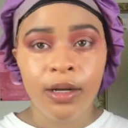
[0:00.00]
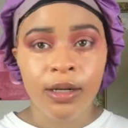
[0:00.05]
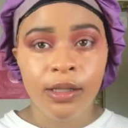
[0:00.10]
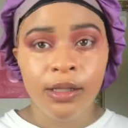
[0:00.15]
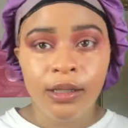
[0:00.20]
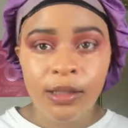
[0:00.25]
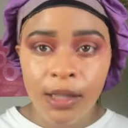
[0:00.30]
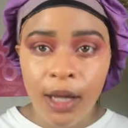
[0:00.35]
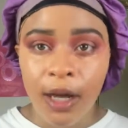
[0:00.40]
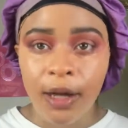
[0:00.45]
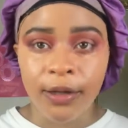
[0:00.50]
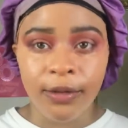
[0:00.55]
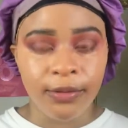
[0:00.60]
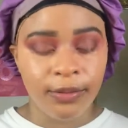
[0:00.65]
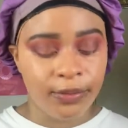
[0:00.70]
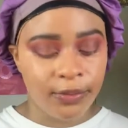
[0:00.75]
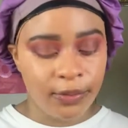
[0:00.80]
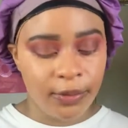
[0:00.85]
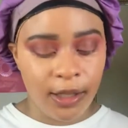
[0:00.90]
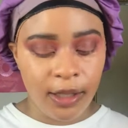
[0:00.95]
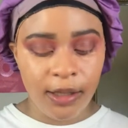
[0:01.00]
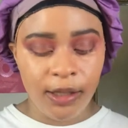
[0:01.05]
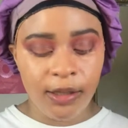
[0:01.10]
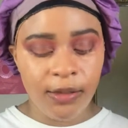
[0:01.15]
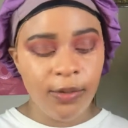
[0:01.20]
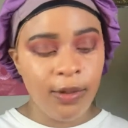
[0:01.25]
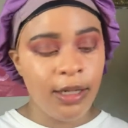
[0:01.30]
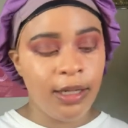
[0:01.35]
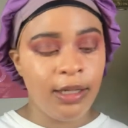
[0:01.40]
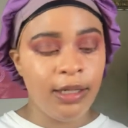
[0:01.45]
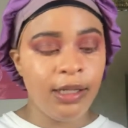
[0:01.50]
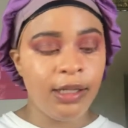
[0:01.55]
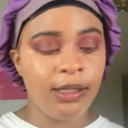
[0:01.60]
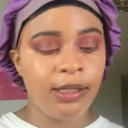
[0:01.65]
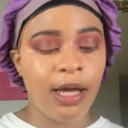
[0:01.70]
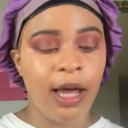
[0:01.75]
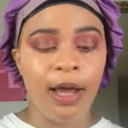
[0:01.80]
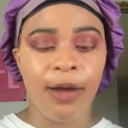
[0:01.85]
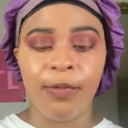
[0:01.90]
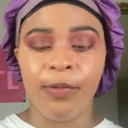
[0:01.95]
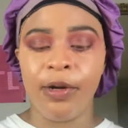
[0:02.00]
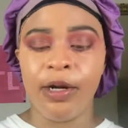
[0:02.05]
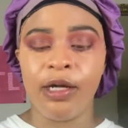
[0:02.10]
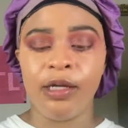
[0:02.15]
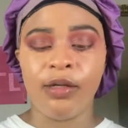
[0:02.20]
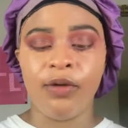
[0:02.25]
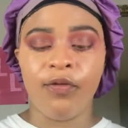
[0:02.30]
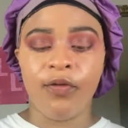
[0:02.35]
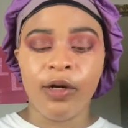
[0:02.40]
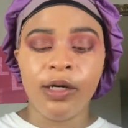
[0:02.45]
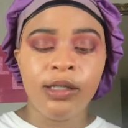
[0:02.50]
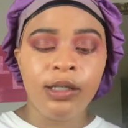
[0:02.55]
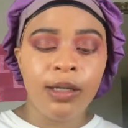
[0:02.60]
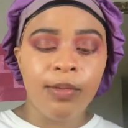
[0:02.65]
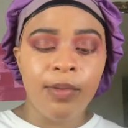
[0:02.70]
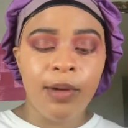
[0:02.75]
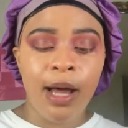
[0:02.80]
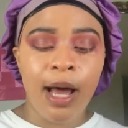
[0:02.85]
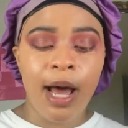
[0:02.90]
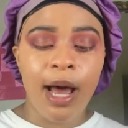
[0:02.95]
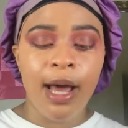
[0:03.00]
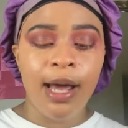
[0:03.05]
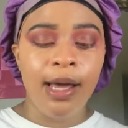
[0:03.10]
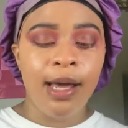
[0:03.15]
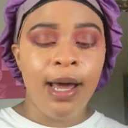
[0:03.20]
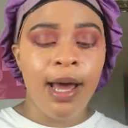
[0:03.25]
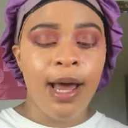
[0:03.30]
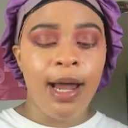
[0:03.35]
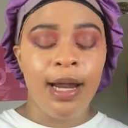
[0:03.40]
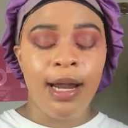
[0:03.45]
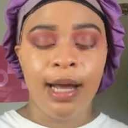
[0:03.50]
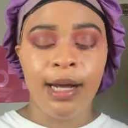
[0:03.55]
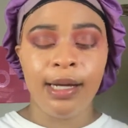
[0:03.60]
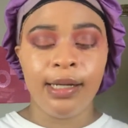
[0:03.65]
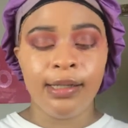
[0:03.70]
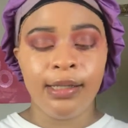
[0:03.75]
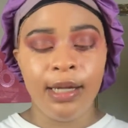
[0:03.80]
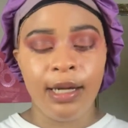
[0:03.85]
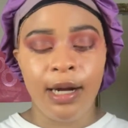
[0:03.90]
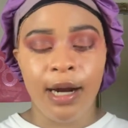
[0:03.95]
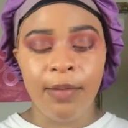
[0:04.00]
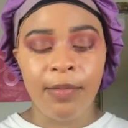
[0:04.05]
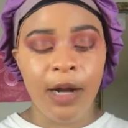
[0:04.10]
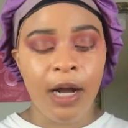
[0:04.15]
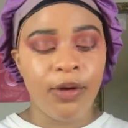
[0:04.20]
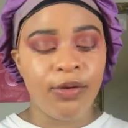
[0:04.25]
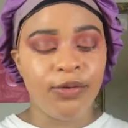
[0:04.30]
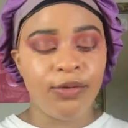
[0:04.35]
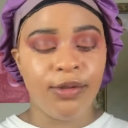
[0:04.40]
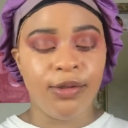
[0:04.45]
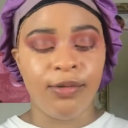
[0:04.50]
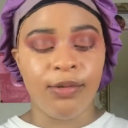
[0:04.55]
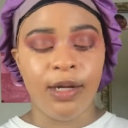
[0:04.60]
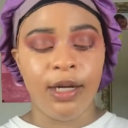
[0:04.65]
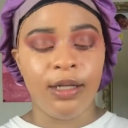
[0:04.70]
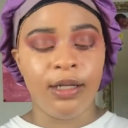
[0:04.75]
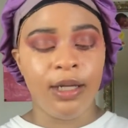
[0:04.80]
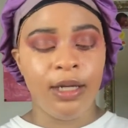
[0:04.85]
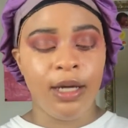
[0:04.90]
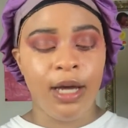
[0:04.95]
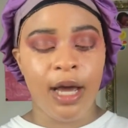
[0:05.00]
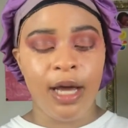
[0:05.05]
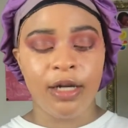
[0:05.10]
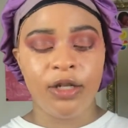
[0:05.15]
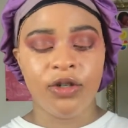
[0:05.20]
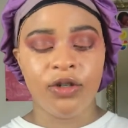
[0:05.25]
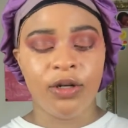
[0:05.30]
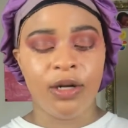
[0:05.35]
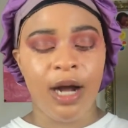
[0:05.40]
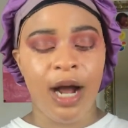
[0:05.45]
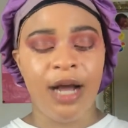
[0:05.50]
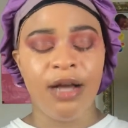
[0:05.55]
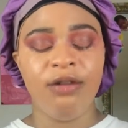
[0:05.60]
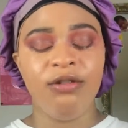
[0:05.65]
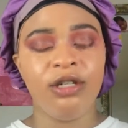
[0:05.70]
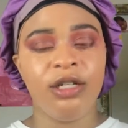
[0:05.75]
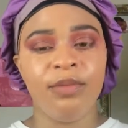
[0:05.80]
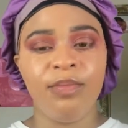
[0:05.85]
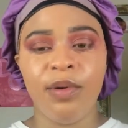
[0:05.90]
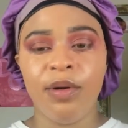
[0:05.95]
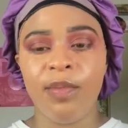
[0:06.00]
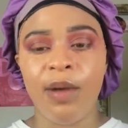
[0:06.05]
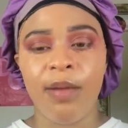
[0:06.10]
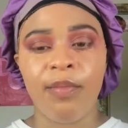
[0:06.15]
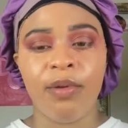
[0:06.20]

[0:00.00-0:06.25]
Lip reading: so this is what it looks like when it's first applied. Like I said, I'm not going to do nothing extra. I usually put my